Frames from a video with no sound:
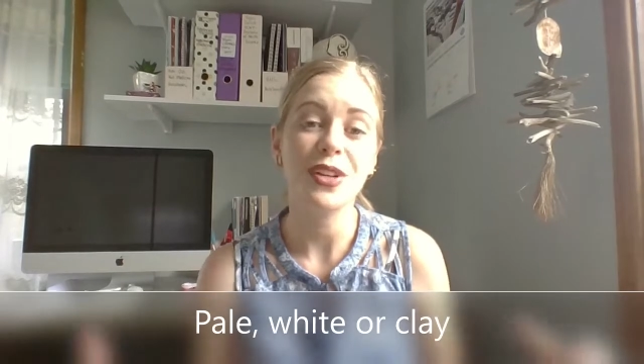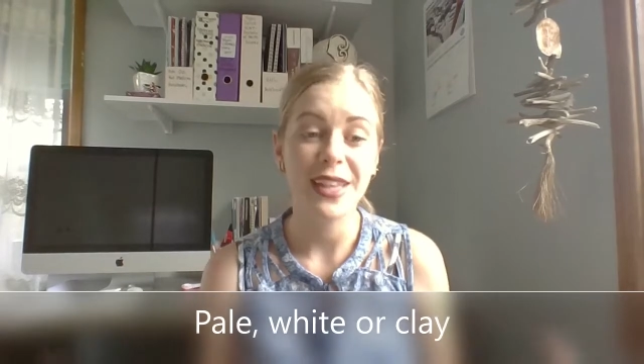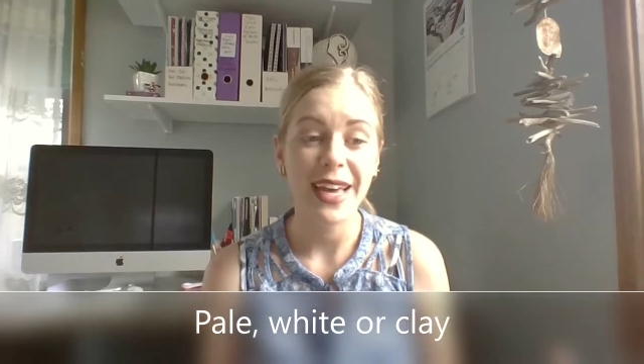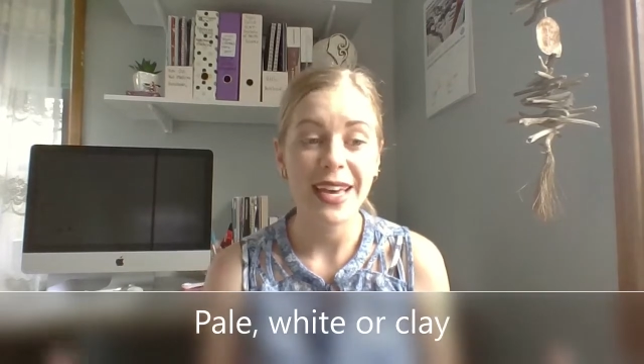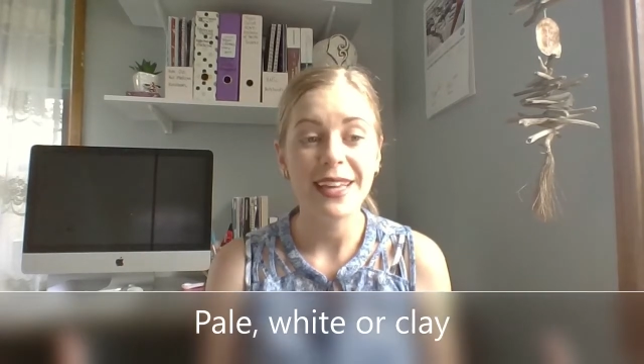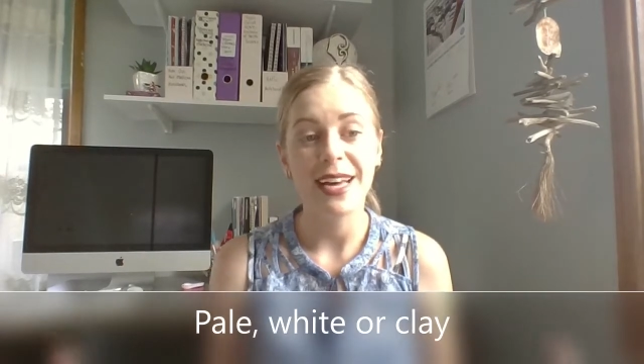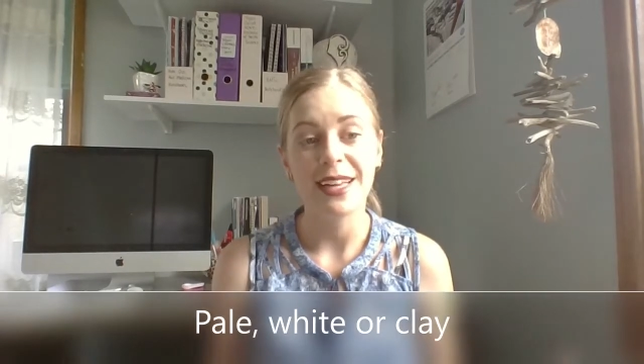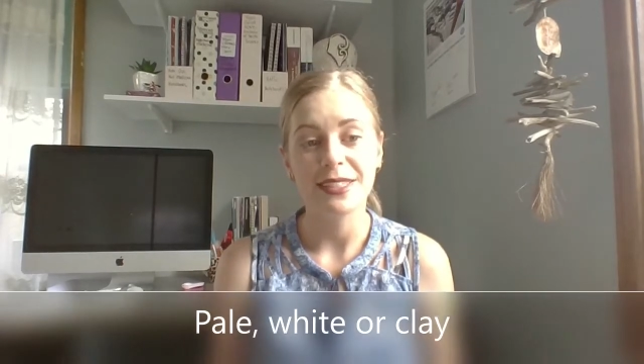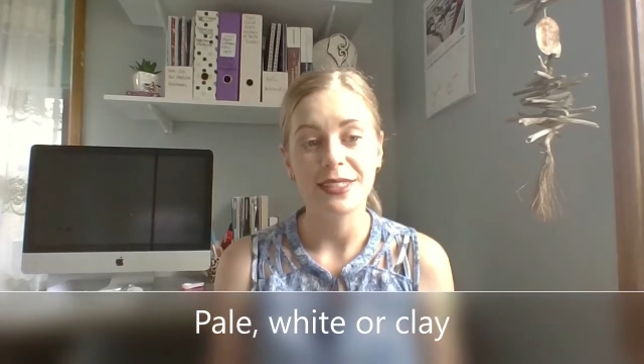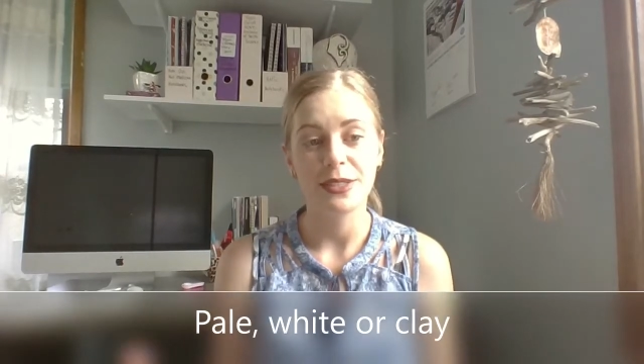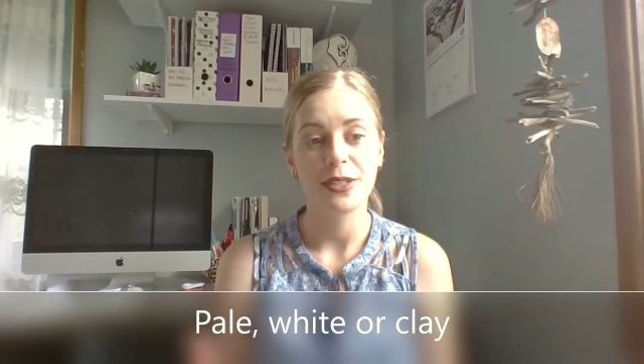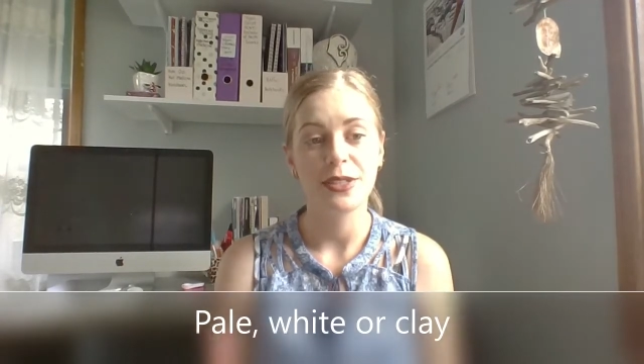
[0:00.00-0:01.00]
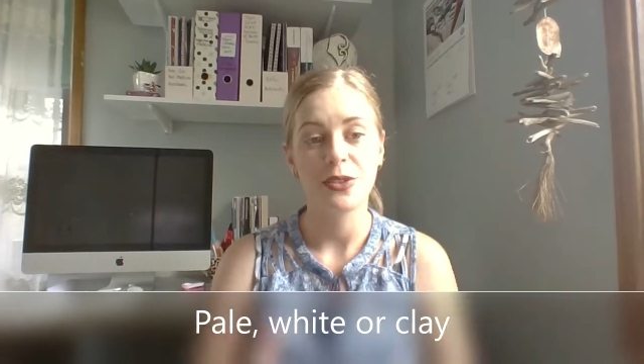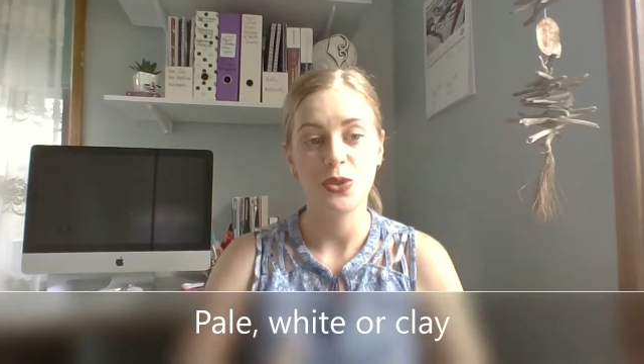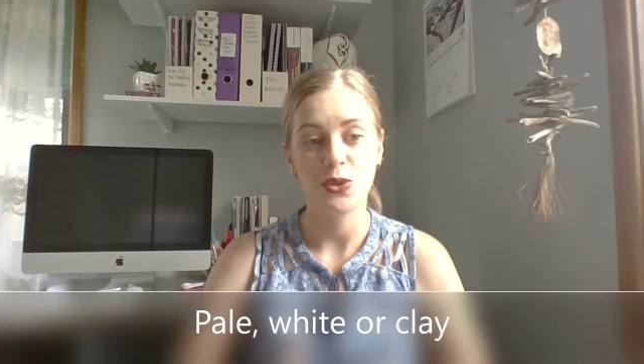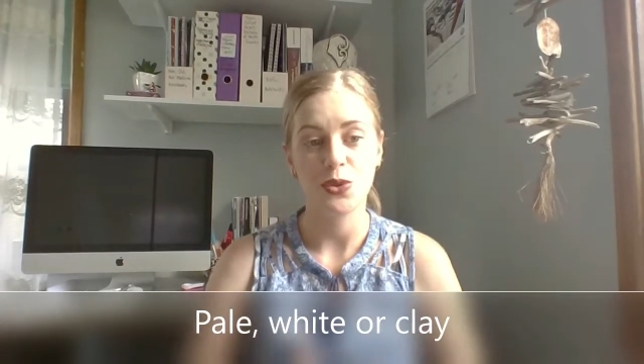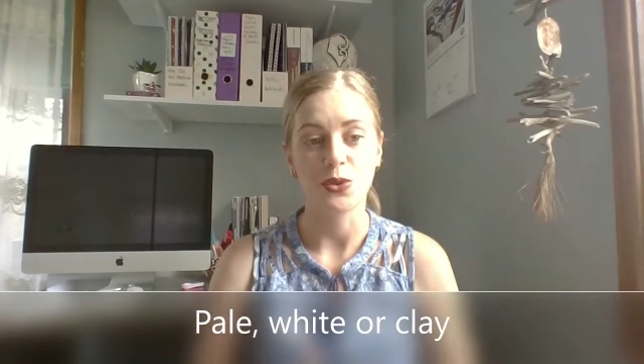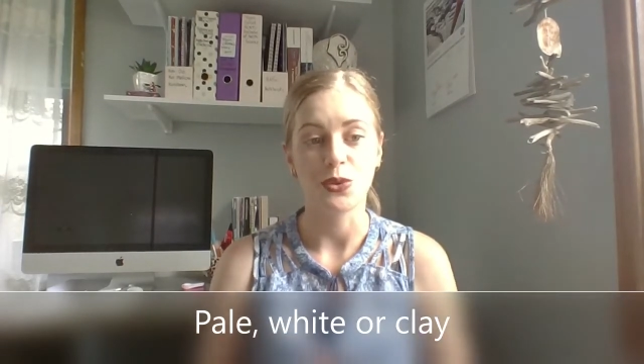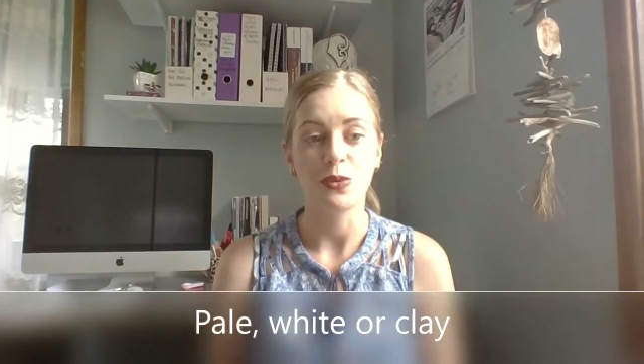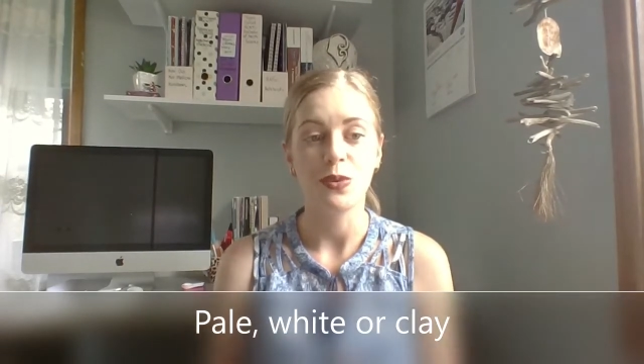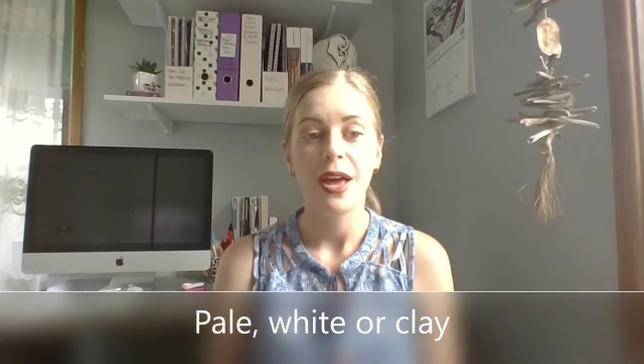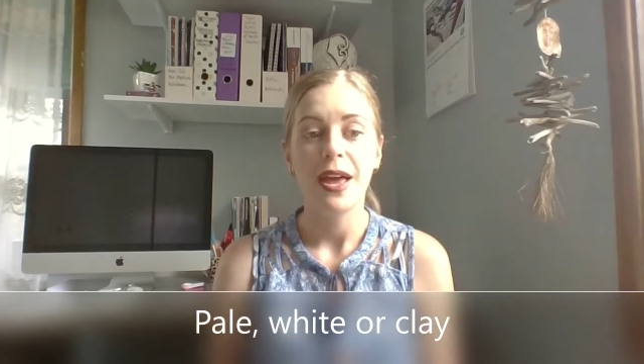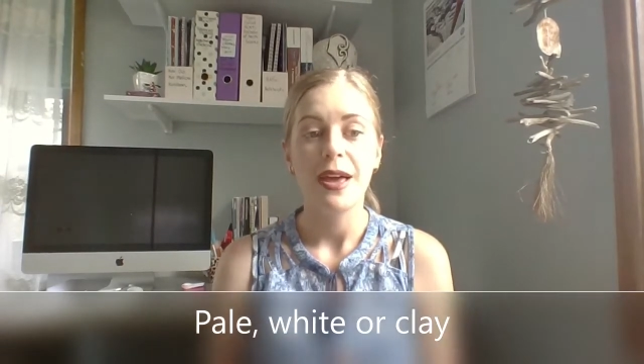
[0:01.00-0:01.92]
clay coloured stool